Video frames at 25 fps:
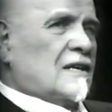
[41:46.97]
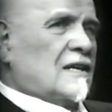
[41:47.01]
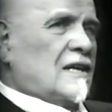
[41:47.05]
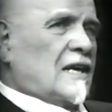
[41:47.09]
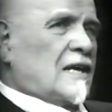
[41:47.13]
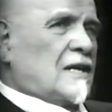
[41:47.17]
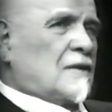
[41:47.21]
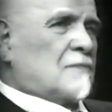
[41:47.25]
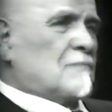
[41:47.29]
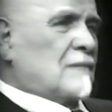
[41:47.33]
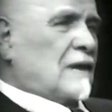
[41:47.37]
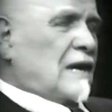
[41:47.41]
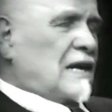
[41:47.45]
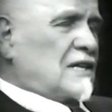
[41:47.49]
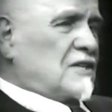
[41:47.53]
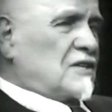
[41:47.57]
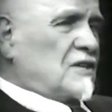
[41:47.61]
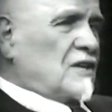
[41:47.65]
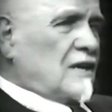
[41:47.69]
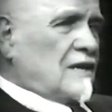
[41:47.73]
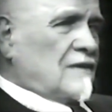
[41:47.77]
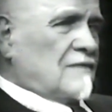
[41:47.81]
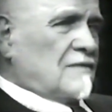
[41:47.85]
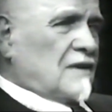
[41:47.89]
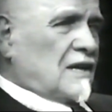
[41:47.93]
like
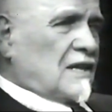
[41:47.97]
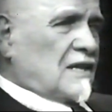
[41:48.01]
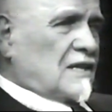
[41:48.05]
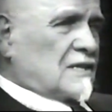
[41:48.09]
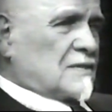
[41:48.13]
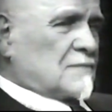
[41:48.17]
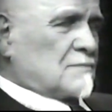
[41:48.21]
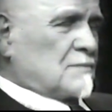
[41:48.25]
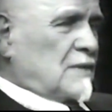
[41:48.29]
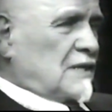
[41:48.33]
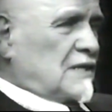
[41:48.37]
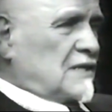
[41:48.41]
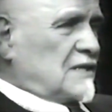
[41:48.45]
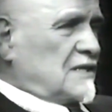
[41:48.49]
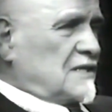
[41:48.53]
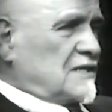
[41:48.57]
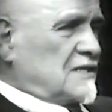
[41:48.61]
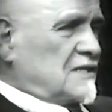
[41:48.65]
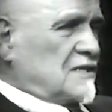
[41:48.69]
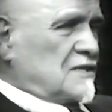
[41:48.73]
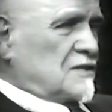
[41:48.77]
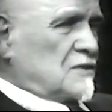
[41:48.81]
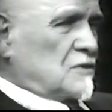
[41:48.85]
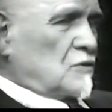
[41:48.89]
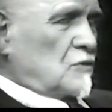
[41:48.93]
multi-levelness, but
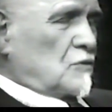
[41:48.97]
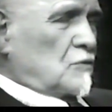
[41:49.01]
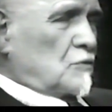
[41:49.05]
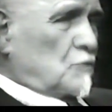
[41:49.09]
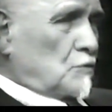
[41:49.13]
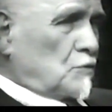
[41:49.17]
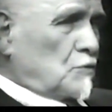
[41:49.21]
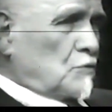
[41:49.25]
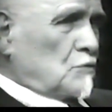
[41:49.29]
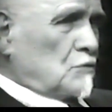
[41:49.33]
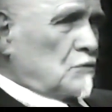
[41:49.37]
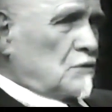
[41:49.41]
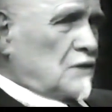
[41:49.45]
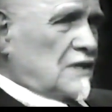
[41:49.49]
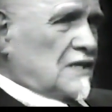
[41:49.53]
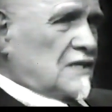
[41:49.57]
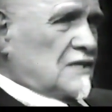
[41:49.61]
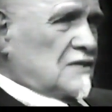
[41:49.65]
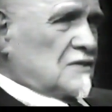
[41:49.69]
this is so crude,